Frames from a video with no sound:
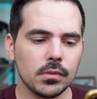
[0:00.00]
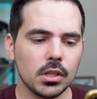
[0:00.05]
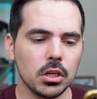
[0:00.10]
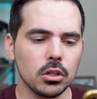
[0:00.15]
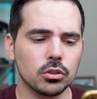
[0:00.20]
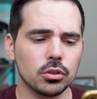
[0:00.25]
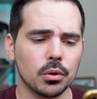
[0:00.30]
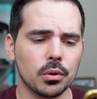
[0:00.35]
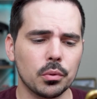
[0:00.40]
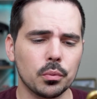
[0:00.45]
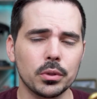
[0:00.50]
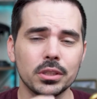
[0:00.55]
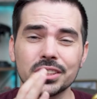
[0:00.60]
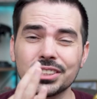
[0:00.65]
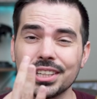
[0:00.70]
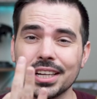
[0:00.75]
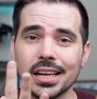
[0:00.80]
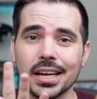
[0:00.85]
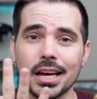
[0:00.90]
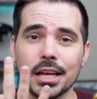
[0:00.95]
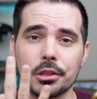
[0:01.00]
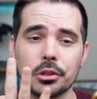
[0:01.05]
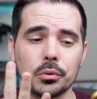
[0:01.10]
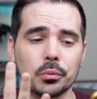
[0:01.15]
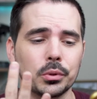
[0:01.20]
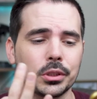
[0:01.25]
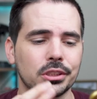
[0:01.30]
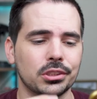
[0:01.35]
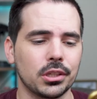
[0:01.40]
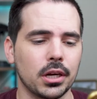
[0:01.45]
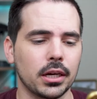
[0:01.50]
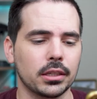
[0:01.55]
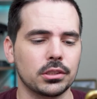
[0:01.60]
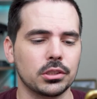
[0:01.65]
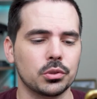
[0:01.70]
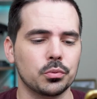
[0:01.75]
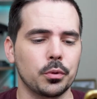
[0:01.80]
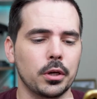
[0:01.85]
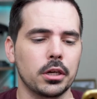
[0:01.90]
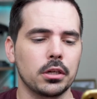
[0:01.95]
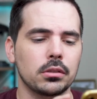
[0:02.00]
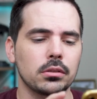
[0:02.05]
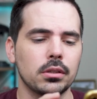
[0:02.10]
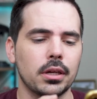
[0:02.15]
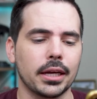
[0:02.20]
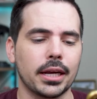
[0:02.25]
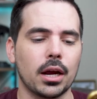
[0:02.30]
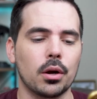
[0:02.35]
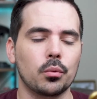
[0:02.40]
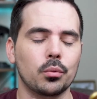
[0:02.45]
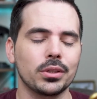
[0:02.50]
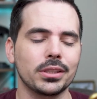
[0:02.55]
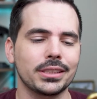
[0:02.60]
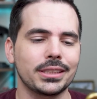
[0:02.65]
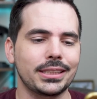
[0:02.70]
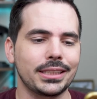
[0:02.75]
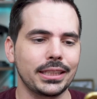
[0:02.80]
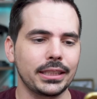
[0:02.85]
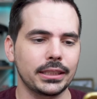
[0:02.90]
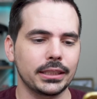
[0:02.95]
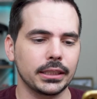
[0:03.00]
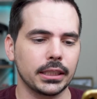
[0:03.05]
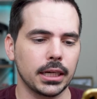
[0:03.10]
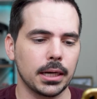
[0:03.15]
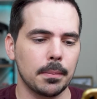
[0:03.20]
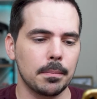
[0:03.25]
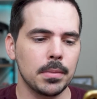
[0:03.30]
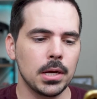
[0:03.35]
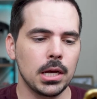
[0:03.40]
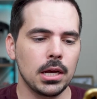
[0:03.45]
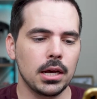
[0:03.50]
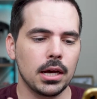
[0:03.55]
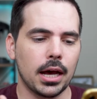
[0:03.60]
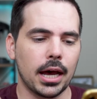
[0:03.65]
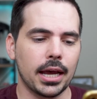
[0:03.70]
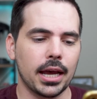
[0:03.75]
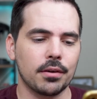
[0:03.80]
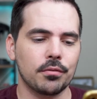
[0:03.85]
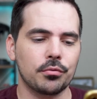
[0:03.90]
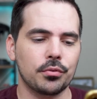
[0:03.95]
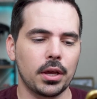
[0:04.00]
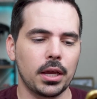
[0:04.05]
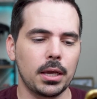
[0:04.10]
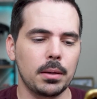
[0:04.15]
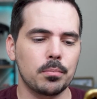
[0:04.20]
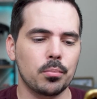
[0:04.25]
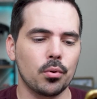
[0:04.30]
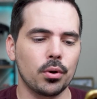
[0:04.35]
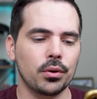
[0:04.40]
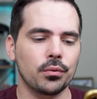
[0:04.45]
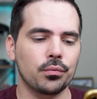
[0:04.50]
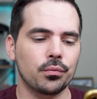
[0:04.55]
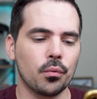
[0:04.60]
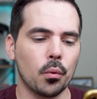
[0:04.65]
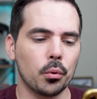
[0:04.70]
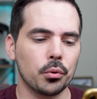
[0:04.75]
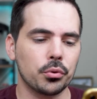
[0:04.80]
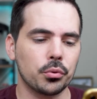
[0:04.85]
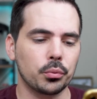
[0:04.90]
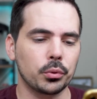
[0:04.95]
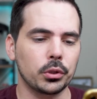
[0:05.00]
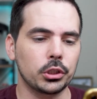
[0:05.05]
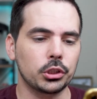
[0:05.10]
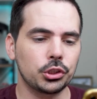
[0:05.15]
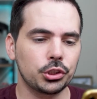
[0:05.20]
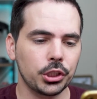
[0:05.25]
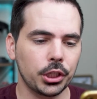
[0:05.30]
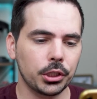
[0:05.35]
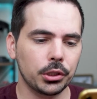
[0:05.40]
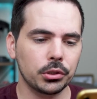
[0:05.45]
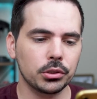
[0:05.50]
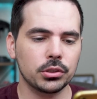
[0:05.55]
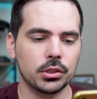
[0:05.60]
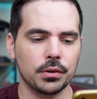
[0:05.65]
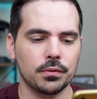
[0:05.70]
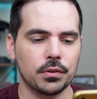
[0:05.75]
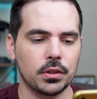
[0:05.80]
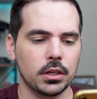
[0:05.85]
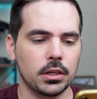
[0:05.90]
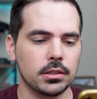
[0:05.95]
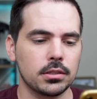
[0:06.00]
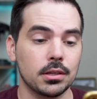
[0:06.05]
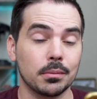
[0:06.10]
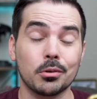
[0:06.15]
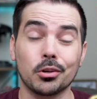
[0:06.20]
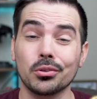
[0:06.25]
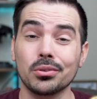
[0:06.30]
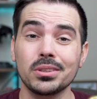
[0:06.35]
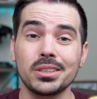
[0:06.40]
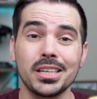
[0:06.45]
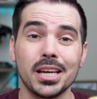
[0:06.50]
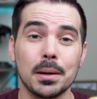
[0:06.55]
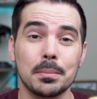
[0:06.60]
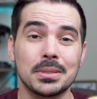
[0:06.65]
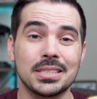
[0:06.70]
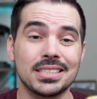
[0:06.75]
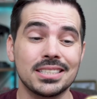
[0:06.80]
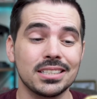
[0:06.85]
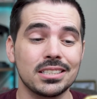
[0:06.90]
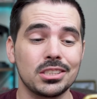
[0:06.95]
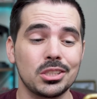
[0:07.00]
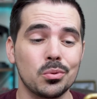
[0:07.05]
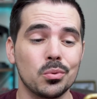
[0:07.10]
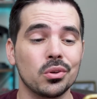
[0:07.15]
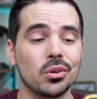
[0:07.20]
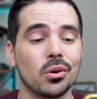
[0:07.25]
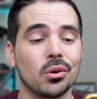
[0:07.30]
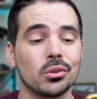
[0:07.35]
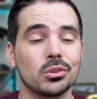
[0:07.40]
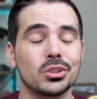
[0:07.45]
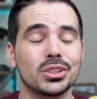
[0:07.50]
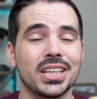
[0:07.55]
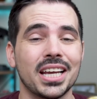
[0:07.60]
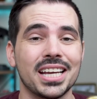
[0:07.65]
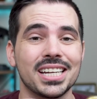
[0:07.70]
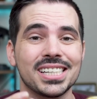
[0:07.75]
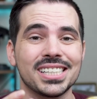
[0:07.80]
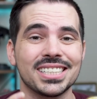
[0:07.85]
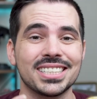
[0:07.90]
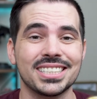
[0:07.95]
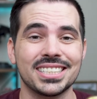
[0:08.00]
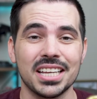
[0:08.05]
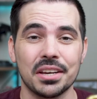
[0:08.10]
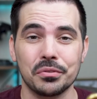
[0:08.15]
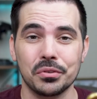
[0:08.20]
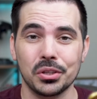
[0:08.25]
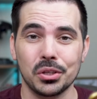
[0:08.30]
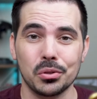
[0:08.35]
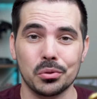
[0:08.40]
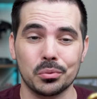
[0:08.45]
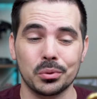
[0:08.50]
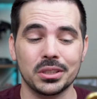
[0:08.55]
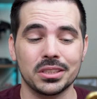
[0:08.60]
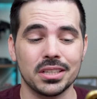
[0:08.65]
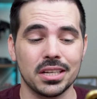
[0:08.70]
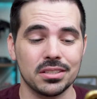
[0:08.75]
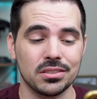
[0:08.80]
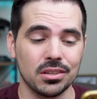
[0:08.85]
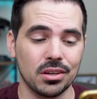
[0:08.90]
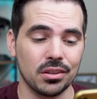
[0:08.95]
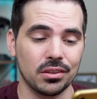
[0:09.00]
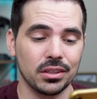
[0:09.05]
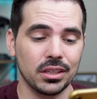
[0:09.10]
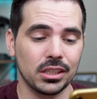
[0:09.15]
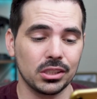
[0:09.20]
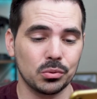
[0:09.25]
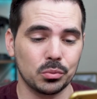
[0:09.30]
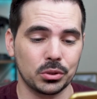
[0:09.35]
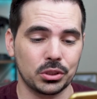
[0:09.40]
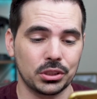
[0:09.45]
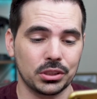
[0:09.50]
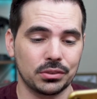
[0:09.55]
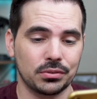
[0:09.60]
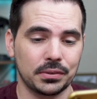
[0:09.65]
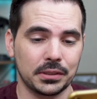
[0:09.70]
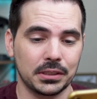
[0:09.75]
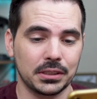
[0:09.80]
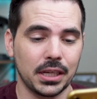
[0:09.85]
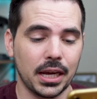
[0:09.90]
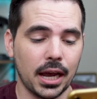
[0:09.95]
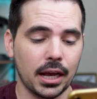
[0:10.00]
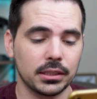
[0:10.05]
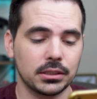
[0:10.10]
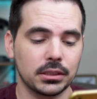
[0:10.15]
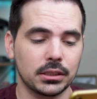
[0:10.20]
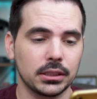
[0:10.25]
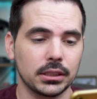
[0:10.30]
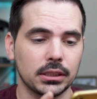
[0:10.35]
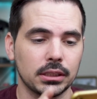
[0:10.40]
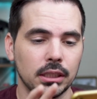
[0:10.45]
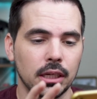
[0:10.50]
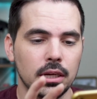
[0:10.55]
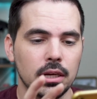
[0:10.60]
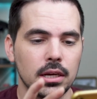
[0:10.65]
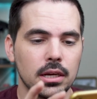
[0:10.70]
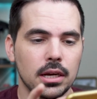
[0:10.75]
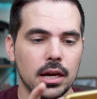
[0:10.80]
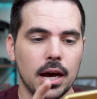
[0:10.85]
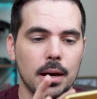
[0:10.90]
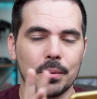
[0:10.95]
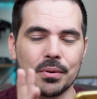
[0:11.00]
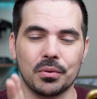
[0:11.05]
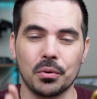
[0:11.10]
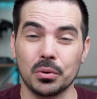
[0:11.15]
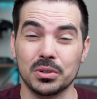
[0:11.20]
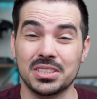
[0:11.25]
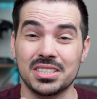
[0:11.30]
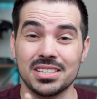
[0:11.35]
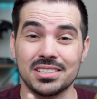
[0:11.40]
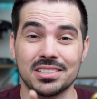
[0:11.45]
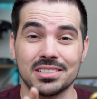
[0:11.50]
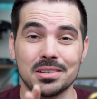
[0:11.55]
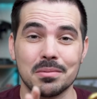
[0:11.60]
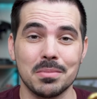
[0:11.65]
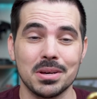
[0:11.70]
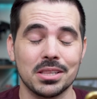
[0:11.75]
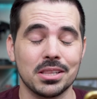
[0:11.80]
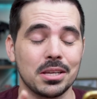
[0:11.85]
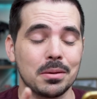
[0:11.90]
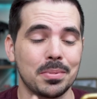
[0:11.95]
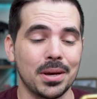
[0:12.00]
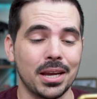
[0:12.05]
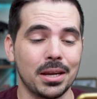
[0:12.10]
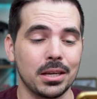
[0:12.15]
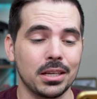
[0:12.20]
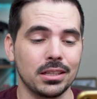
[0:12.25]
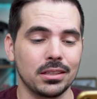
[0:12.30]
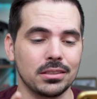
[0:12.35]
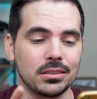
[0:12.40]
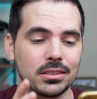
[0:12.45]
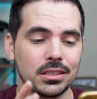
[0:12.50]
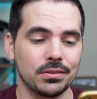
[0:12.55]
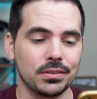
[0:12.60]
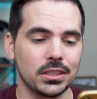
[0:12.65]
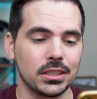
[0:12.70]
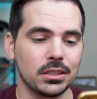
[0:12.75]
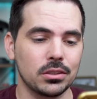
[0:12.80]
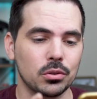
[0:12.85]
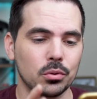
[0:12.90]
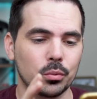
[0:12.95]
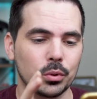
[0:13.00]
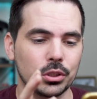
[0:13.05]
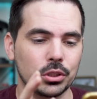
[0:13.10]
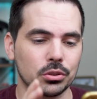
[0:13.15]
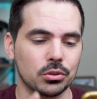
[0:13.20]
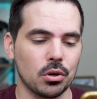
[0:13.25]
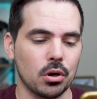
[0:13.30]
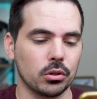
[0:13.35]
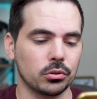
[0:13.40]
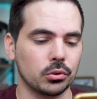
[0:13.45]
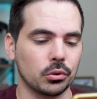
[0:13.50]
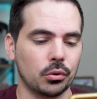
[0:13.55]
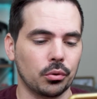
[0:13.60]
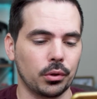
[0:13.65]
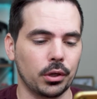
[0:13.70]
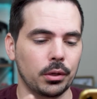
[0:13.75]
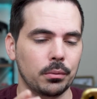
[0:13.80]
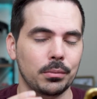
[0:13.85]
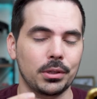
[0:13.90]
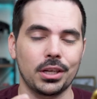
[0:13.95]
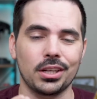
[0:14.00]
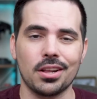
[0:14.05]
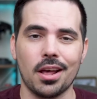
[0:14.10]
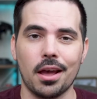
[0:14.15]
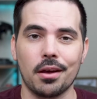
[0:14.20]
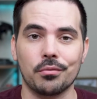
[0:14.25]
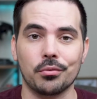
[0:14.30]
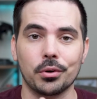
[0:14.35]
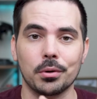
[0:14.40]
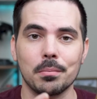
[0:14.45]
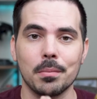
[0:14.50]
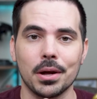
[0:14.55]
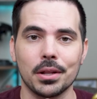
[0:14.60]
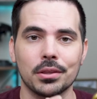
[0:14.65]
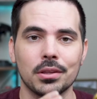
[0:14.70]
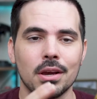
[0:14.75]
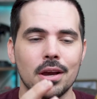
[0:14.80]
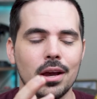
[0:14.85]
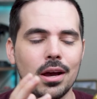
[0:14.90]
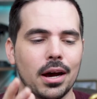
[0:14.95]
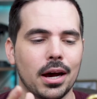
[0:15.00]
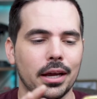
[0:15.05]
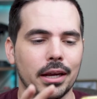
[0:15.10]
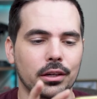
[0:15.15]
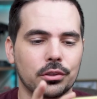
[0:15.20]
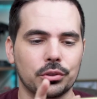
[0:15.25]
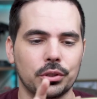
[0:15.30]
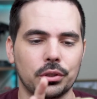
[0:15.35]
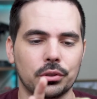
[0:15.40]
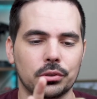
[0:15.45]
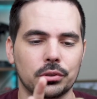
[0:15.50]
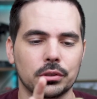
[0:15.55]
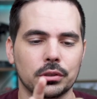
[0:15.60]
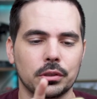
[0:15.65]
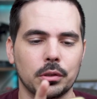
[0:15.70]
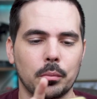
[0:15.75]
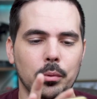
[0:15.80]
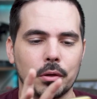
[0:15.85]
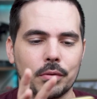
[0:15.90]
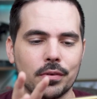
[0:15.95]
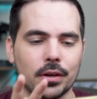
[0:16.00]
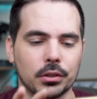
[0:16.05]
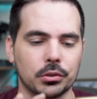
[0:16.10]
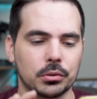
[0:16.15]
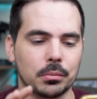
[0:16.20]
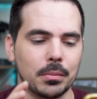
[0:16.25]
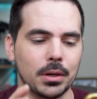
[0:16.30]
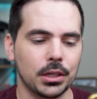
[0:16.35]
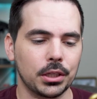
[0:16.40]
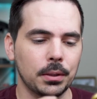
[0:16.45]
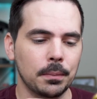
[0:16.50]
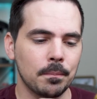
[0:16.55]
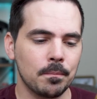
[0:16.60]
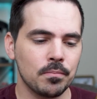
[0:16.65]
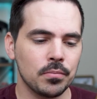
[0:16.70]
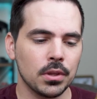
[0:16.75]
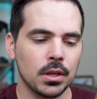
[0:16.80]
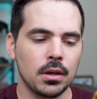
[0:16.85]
So with real estate, I got 3 stocks as well. I got Realty Income. I have 8.43 shares of this, currently up $61.73 on this, which is fantastic. Of course, this is a monthly paying dividend, which is also great. I mean, every month I actually earn a little bit of extra money.